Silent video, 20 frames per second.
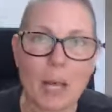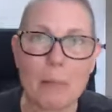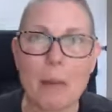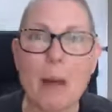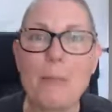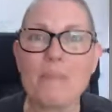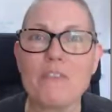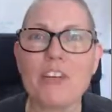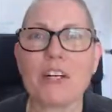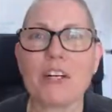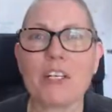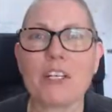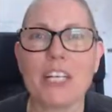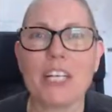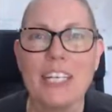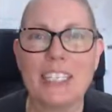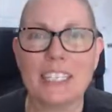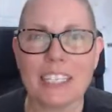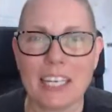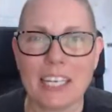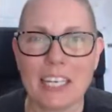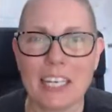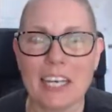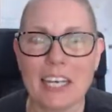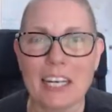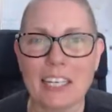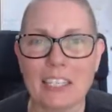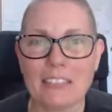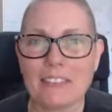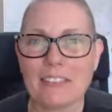I'm, I'm very good at selling.
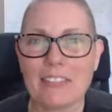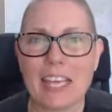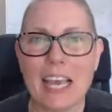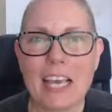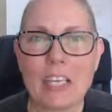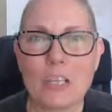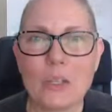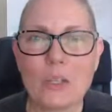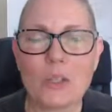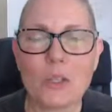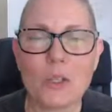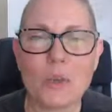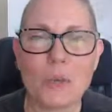I hate using